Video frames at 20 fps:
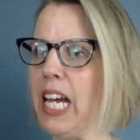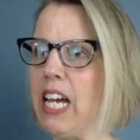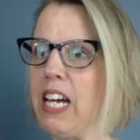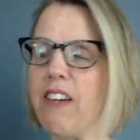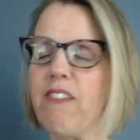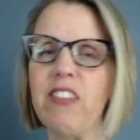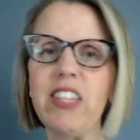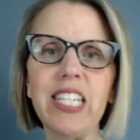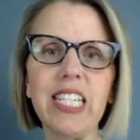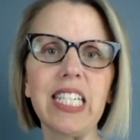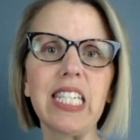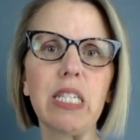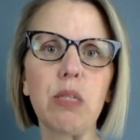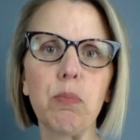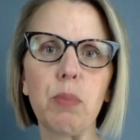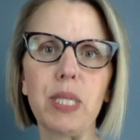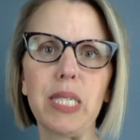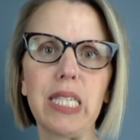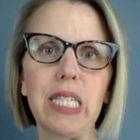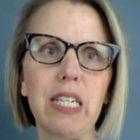of this
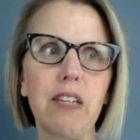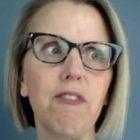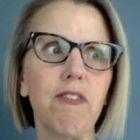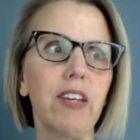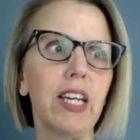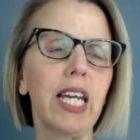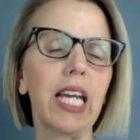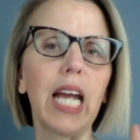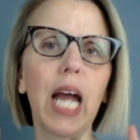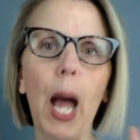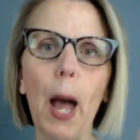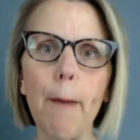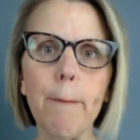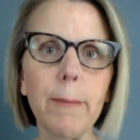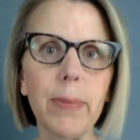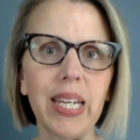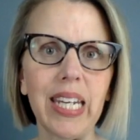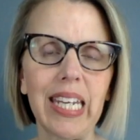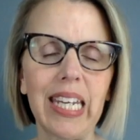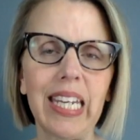specific
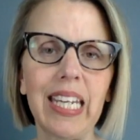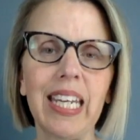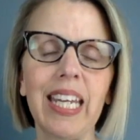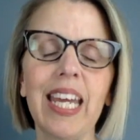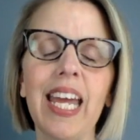company?